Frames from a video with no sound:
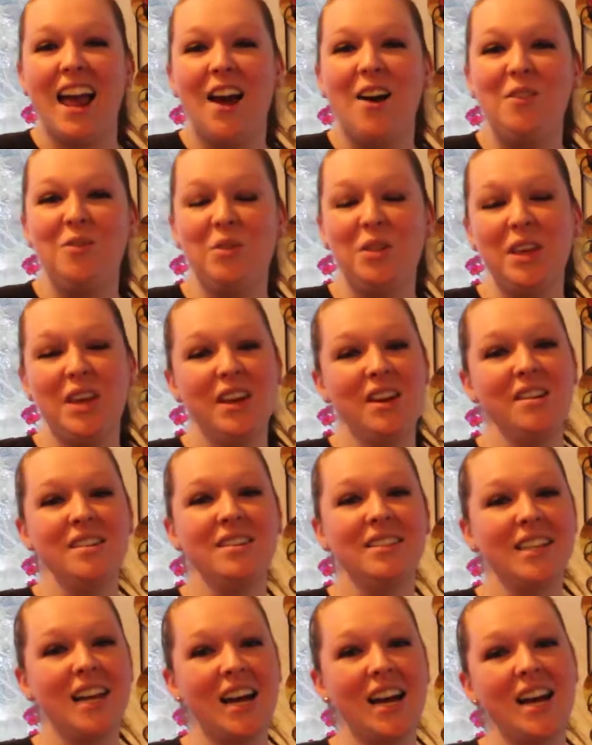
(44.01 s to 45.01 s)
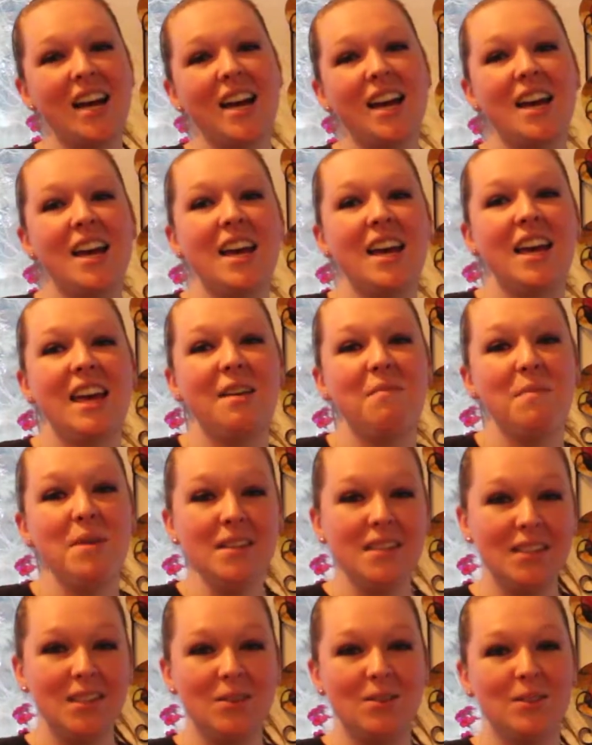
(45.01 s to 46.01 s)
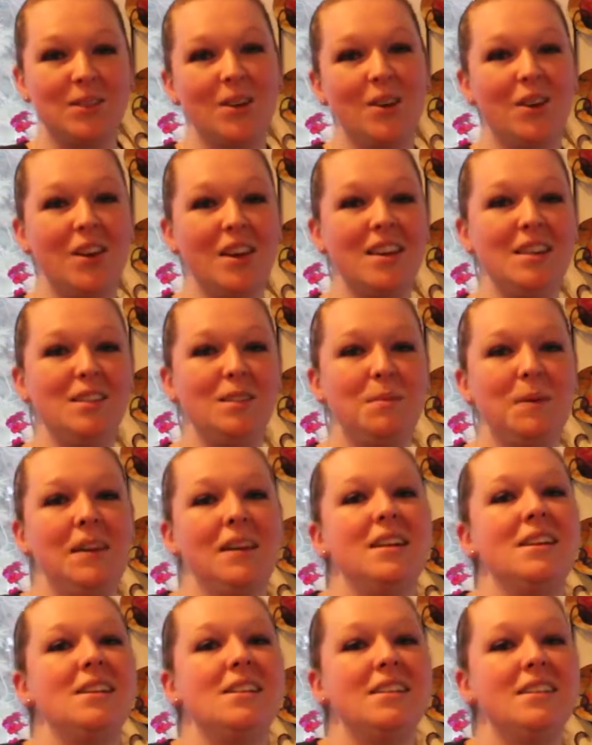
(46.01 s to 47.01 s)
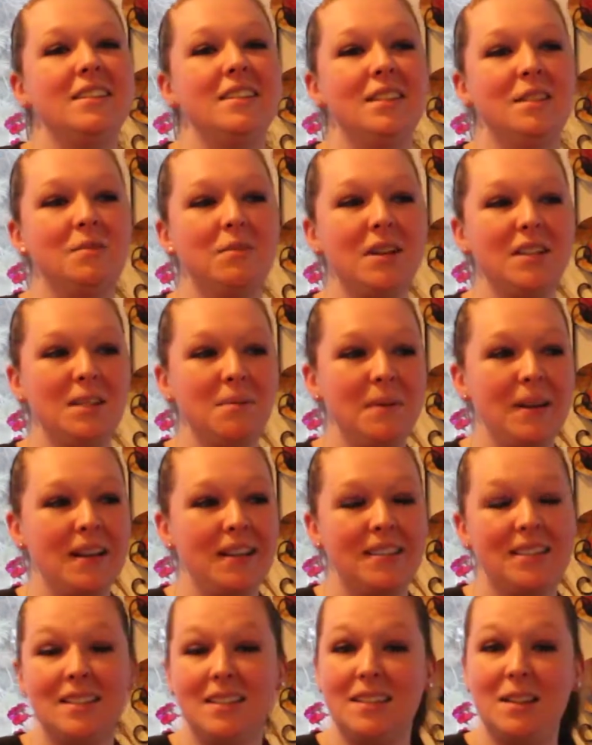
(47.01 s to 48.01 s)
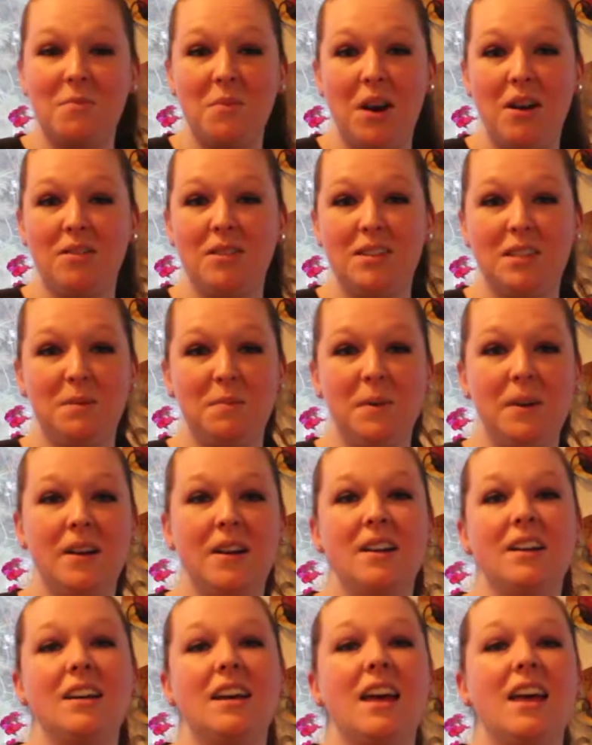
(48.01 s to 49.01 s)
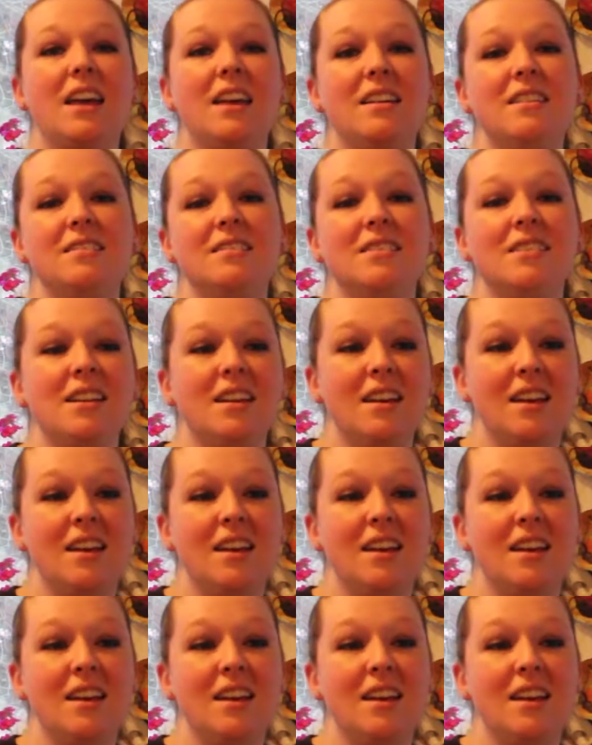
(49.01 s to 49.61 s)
Over the years, I miss those cookies because the recipe has somehow disappeared, and